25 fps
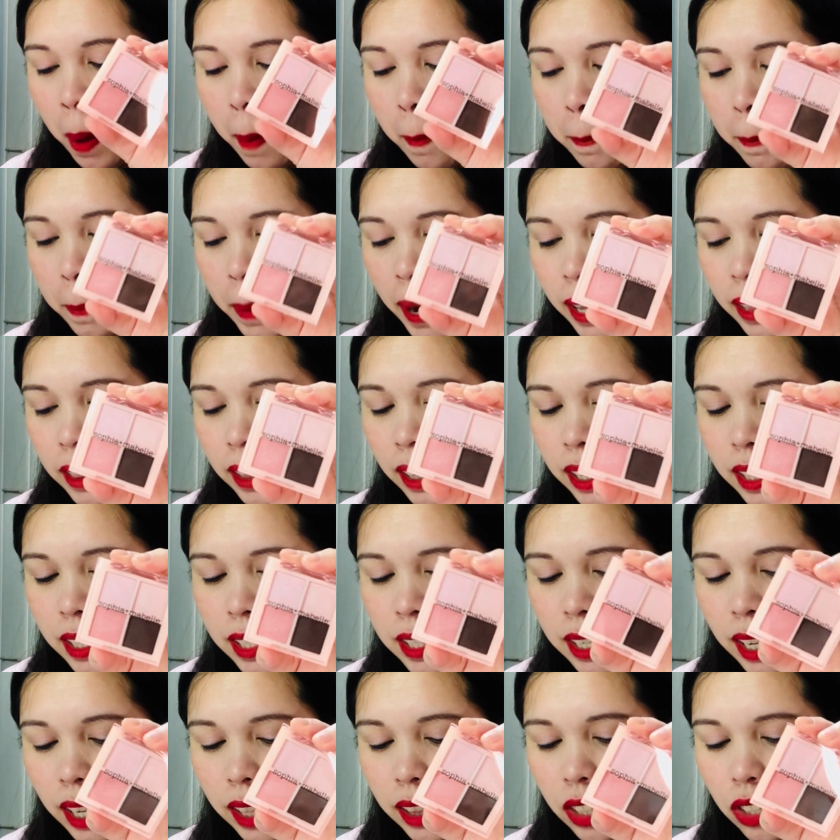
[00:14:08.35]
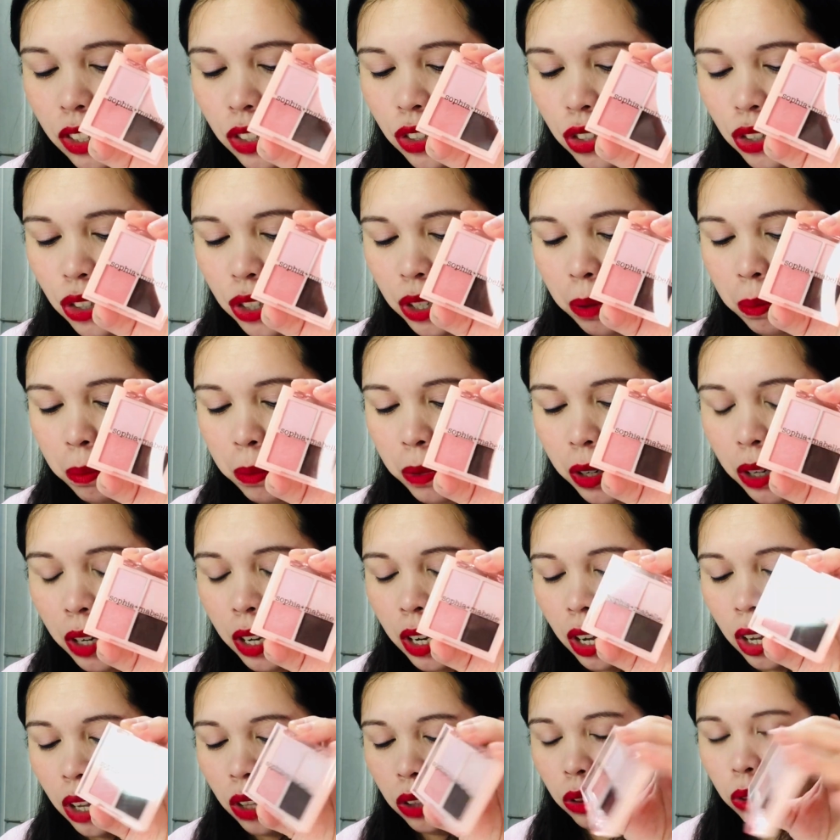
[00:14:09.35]
matte and satin shimmer
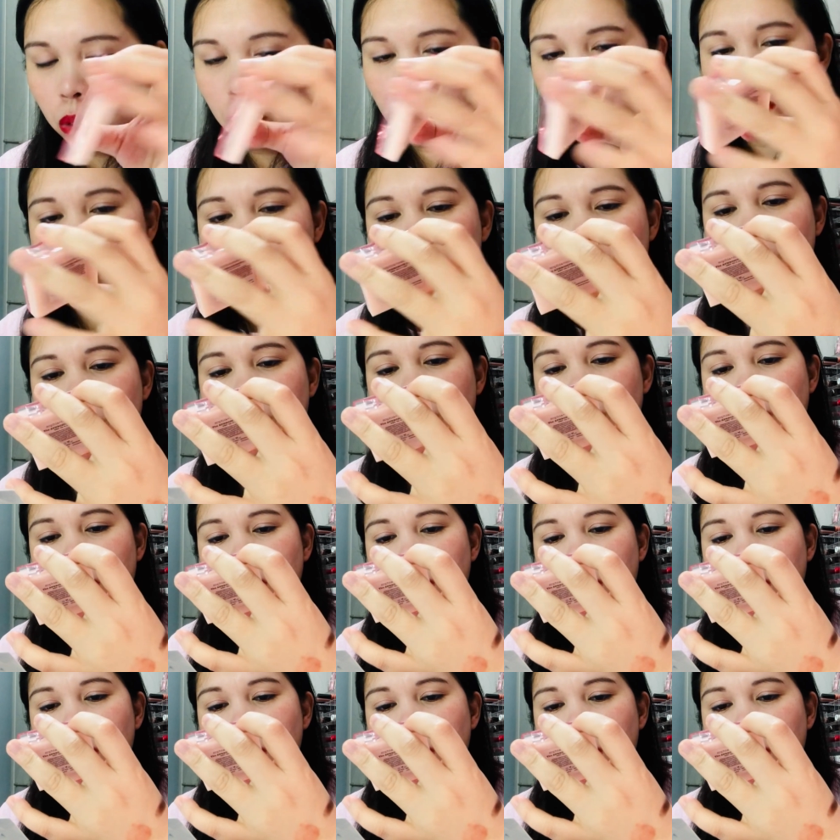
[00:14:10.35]
tones.